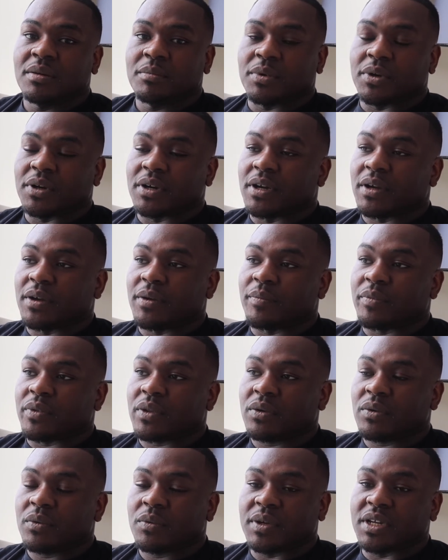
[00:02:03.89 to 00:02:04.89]
But um,
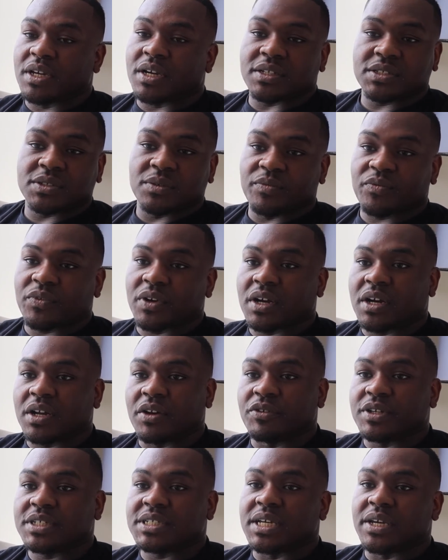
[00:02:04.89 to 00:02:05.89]
when you got something kind
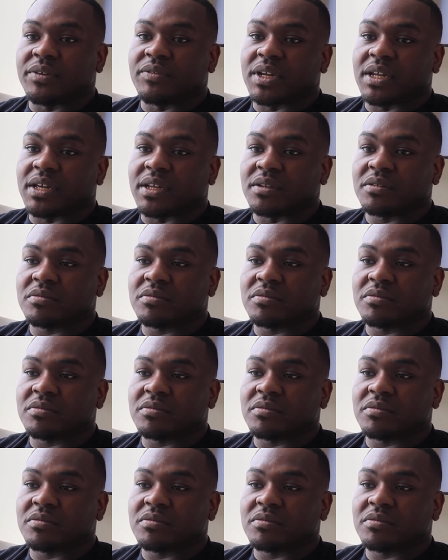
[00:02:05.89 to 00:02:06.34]
of receiving in,